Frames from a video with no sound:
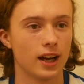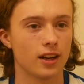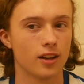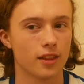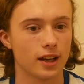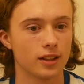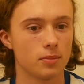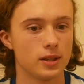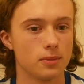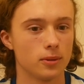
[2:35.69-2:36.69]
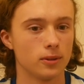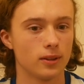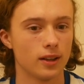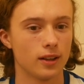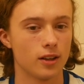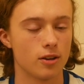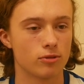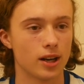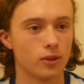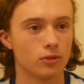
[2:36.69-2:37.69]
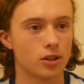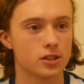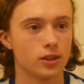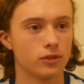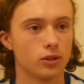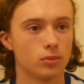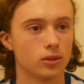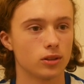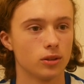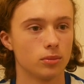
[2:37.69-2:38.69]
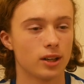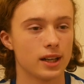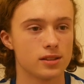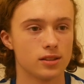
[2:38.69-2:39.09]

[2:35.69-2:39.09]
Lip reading: I can't thank the people around Rochdale Football Club, right,